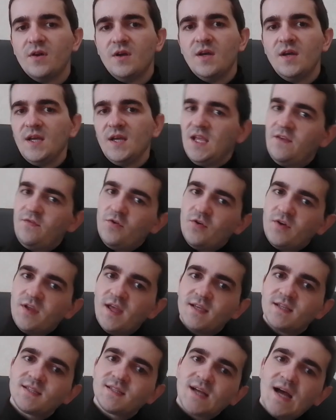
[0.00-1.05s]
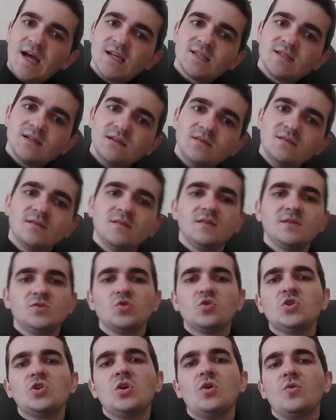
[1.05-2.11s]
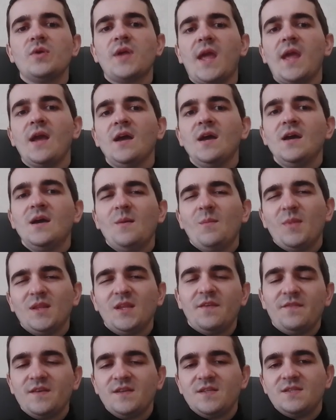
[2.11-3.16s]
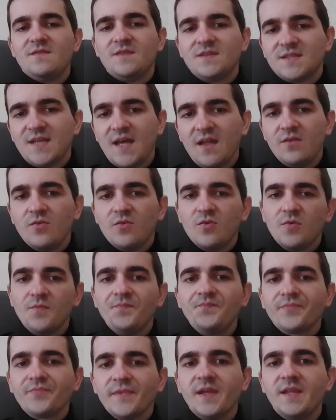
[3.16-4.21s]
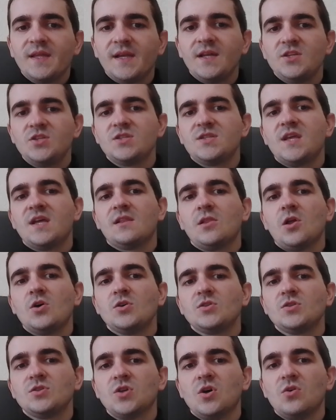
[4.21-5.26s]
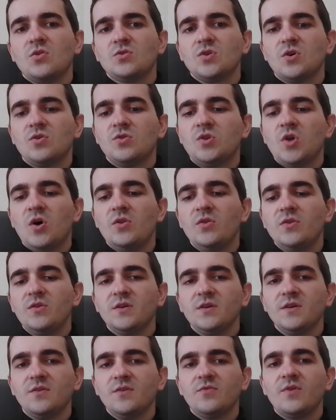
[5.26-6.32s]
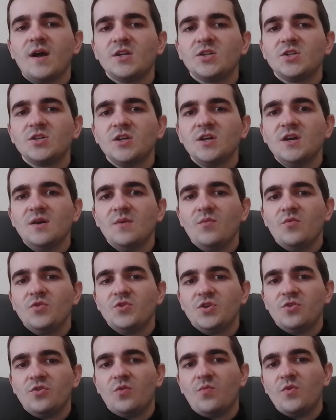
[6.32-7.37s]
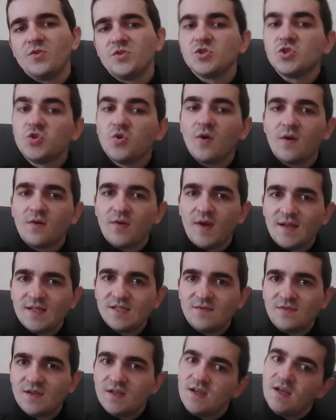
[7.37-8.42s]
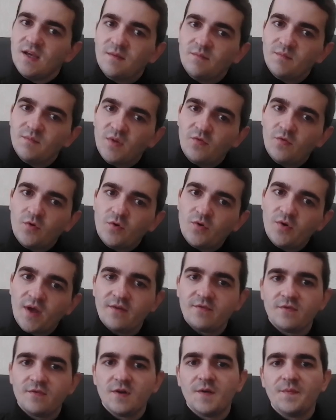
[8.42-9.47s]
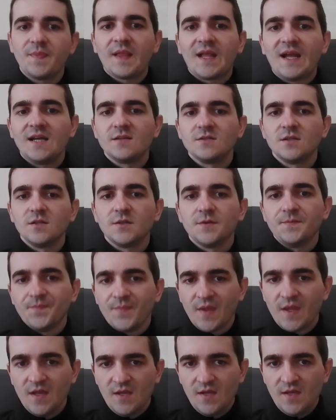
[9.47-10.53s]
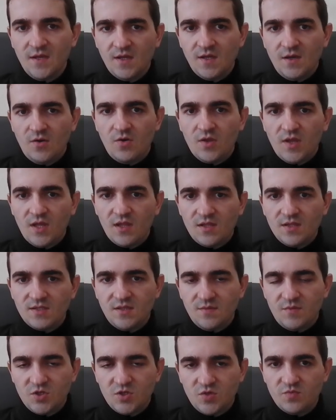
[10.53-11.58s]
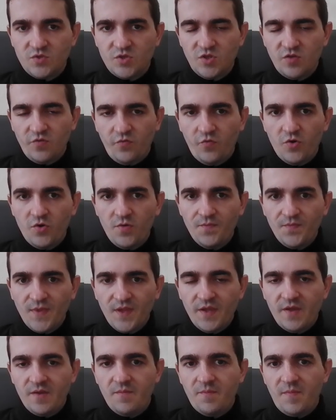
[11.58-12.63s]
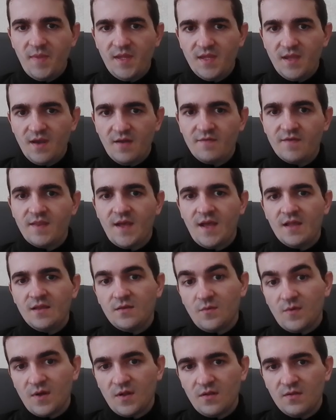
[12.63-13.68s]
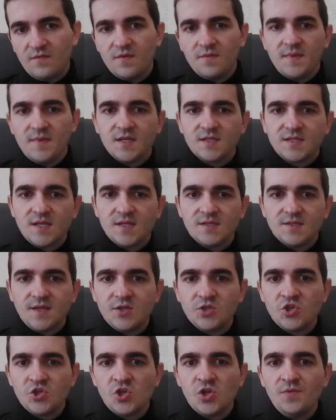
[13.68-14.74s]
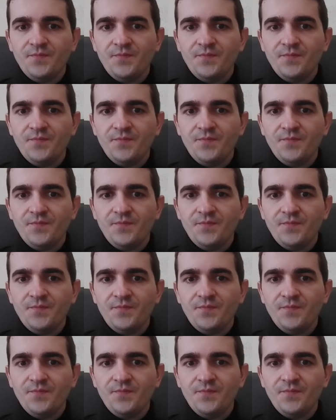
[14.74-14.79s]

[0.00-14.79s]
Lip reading: If your king is castled, it's usually okay, but if it's in the center, it can just get lost. So don't rush pushing your pawns too aggressively before you have castled. Okay, let's see, bishop g4, pinning the knight, well, that makes sense actually.